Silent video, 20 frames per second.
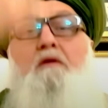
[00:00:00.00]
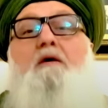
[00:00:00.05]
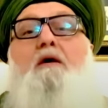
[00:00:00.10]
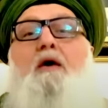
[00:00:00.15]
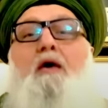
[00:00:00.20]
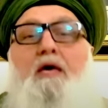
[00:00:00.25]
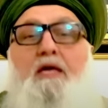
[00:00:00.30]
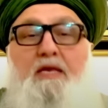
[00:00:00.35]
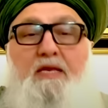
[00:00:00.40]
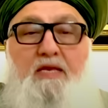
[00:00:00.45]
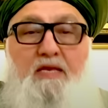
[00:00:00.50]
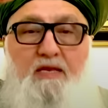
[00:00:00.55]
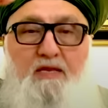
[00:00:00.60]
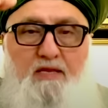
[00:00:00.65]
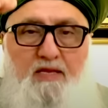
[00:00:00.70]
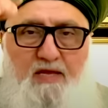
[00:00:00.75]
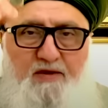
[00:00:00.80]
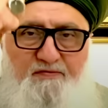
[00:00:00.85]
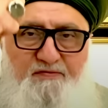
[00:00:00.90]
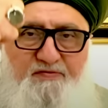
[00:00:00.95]

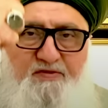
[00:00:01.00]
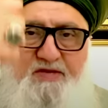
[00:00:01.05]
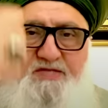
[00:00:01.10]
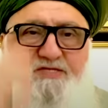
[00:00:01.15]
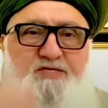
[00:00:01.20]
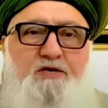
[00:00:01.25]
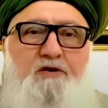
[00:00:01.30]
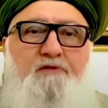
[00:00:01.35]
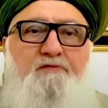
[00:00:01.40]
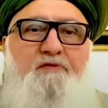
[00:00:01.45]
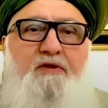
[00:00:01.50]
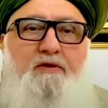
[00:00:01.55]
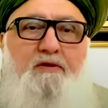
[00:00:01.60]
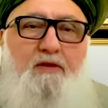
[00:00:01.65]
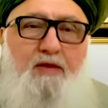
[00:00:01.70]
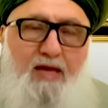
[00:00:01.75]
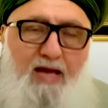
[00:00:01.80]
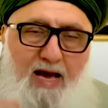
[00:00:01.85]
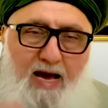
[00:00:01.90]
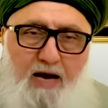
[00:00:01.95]
and lift the
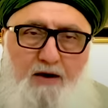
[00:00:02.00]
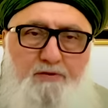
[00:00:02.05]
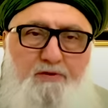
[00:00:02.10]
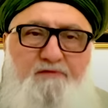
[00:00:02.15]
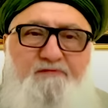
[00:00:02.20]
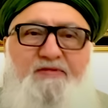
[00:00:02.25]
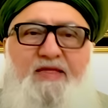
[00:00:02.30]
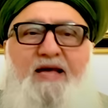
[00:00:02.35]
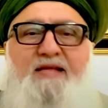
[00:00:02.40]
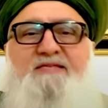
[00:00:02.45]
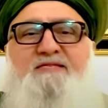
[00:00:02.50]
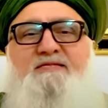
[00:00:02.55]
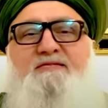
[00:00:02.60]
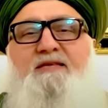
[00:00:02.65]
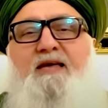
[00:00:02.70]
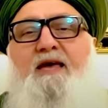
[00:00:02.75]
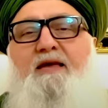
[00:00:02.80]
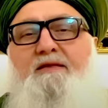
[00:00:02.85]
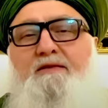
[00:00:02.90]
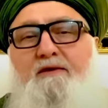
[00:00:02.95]
servant out of that
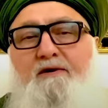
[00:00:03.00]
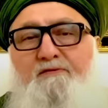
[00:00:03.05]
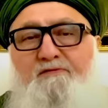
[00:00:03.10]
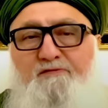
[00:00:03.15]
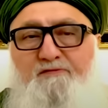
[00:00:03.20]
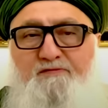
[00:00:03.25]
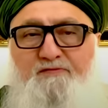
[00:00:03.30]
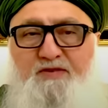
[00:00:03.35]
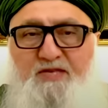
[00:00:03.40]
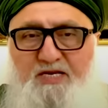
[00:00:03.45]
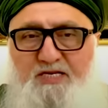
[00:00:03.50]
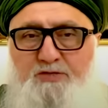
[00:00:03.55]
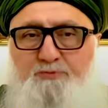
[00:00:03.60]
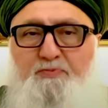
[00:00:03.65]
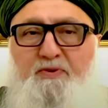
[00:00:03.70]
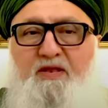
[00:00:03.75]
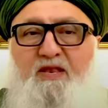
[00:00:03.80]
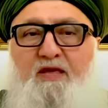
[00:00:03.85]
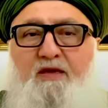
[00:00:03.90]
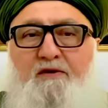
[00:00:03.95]
state of
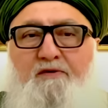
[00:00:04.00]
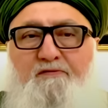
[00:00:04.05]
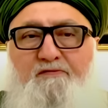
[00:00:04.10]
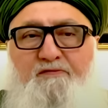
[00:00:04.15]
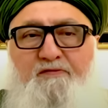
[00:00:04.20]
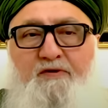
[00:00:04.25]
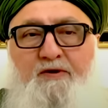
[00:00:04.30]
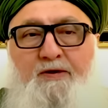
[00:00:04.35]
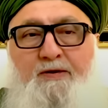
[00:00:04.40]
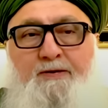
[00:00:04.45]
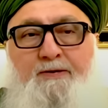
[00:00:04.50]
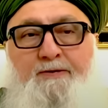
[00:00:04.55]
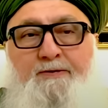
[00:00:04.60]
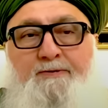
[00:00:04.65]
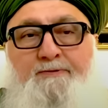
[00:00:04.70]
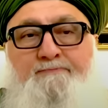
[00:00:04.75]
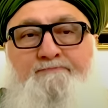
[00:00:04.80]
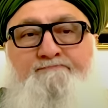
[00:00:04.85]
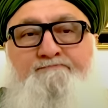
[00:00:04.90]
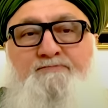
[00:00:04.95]
disbelief
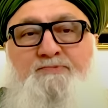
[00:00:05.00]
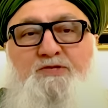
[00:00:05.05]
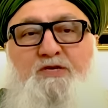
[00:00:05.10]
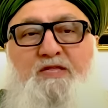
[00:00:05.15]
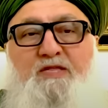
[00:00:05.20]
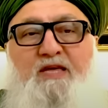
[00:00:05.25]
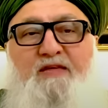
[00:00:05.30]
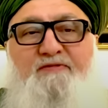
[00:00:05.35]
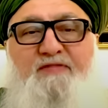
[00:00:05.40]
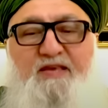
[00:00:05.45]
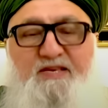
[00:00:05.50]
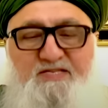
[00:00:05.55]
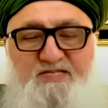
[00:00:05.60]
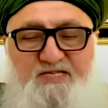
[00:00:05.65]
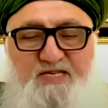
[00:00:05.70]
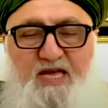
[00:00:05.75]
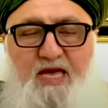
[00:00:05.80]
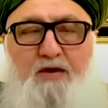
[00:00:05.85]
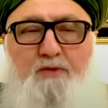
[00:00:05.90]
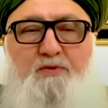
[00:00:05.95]
so that they
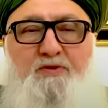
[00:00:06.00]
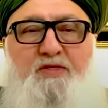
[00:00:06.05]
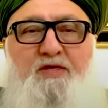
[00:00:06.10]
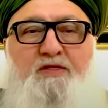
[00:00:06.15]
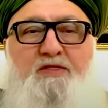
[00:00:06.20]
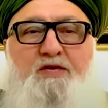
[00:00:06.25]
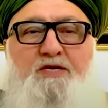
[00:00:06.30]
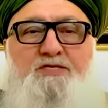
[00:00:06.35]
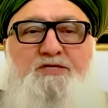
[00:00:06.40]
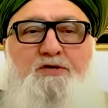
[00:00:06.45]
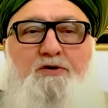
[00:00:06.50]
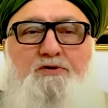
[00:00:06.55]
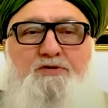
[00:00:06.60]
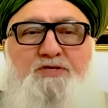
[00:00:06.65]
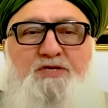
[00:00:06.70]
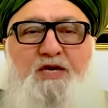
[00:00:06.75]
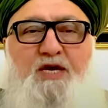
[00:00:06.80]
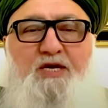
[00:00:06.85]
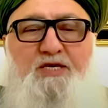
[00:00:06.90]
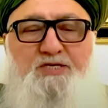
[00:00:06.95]
stay within the
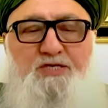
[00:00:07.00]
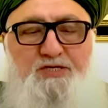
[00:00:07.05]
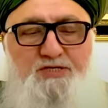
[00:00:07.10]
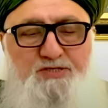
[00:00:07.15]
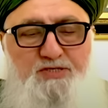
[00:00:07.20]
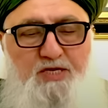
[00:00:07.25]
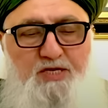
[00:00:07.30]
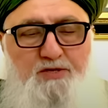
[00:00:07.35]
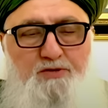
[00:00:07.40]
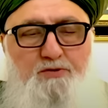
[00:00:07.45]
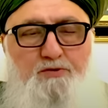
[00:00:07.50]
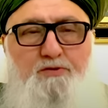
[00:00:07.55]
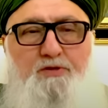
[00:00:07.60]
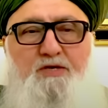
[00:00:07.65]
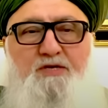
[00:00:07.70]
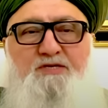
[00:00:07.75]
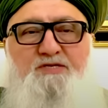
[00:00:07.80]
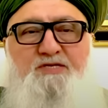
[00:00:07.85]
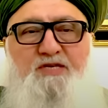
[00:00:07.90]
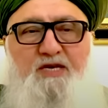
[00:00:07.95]
associations, they do
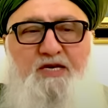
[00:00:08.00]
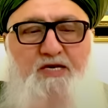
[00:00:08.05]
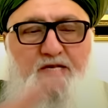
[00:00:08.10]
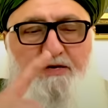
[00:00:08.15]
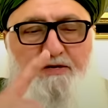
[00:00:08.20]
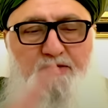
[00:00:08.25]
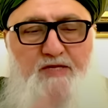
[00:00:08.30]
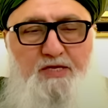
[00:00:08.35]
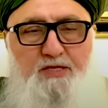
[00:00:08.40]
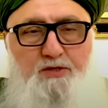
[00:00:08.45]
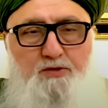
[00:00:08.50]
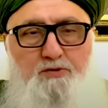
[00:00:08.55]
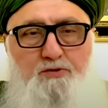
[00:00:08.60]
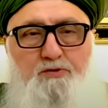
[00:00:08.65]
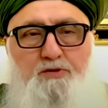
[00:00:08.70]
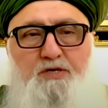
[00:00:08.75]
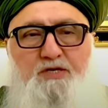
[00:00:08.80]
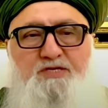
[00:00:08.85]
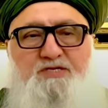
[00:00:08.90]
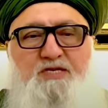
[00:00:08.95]
their zikr, they
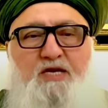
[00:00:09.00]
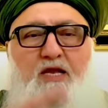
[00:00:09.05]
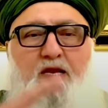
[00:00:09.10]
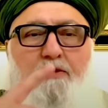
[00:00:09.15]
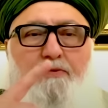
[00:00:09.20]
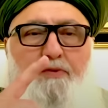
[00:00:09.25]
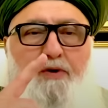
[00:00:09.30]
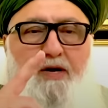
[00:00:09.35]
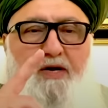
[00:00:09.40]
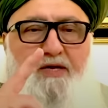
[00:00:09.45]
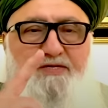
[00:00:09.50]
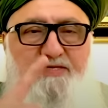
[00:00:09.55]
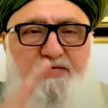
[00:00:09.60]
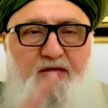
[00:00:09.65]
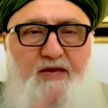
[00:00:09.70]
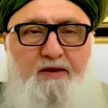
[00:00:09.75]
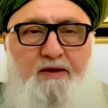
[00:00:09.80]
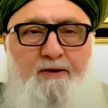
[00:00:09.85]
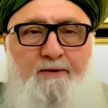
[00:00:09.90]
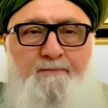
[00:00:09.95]
do their salawats,
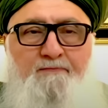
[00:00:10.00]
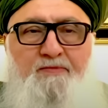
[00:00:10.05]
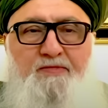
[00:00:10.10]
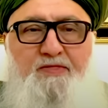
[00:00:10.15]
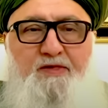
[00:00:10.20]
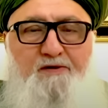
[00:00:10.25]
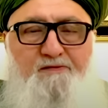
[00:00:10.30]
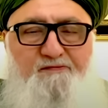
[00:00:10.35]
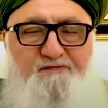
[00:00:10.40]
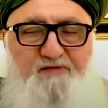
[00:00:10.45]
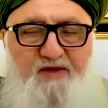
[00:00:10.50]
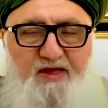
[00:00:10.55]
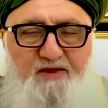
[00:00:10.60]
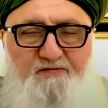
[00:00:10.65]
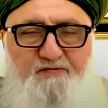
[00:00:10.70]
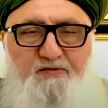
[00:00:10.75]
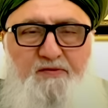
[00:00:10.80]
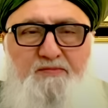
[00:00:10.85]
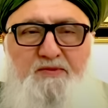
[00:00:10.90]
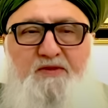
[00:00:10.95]
they, they're
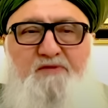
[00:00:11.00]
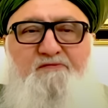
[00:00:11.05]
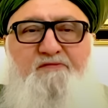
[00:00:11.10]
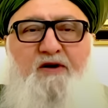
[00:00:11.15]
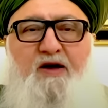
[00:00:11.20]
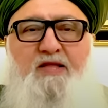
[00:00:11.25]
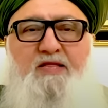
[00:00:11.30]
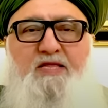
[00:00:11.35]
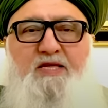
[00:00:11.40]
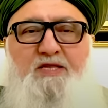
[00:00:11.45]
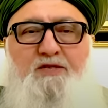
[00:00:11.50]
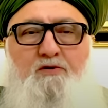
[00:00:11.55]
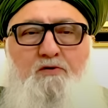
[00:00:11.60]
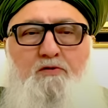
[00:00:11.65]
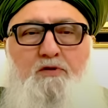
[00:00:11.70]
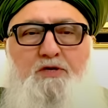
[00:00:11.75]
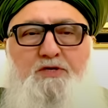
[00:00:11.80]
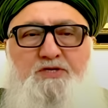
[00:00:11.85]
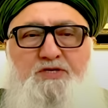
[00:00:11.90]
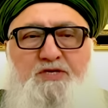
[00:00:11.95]
fed from Divinely
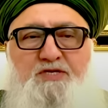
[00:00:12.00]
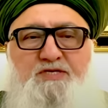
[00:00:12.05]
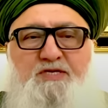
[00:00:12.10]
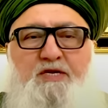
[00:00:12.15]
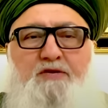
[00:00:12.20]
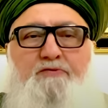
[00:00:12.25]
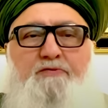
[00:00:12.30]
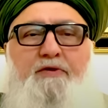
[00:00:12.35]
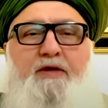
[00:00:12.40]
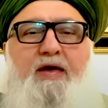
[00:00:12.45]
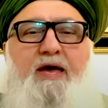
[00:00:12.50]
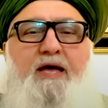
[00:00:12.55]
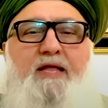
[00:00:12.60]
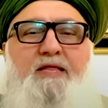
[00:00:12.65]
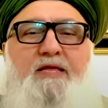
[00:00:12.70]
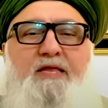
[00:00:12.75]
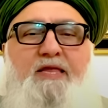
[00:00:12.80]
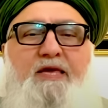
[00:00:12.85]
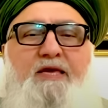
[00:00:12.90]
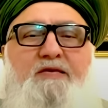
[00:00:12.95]
knowledges and
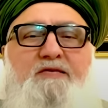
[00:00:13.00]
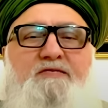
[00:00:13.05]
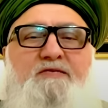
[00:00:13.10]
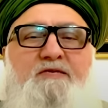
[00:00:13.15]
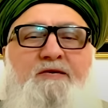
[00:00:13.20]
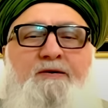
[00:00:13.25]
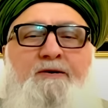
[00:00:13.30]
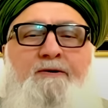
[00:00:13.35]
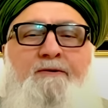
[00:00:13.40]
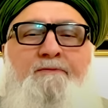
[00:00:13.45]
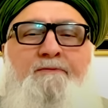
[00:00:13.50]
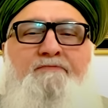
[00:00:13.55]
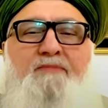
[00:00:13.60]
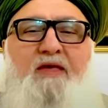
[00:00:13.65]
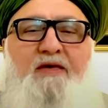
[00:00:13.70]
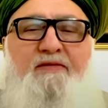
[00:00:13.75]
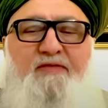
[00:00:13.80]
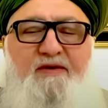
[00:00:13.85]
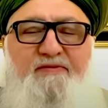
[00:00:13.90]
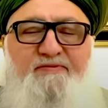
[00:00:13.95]
realities
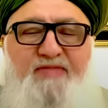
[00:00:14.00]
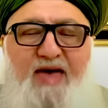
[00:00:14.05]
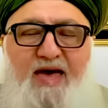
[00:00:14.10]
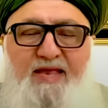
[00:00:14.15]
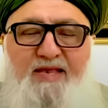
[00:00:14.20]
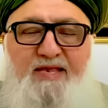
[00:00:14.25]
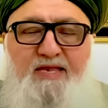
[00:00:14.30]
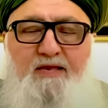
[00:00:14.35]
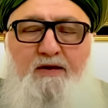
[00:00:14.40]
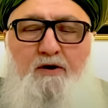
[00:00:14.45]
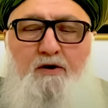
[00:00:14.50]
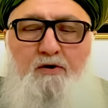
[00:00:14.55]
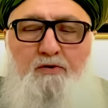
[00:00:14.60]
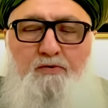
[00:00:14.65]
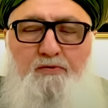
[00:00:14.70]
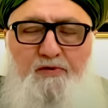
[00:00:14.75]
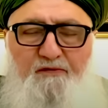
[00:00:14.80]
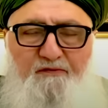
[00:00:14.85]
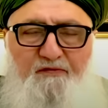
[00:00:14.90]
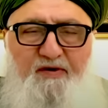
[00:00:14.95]
and that that
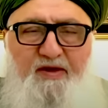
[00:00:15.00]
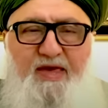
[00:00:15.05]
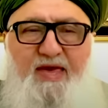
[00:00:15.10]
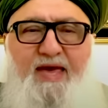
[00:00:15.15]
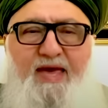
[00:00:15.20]
horrific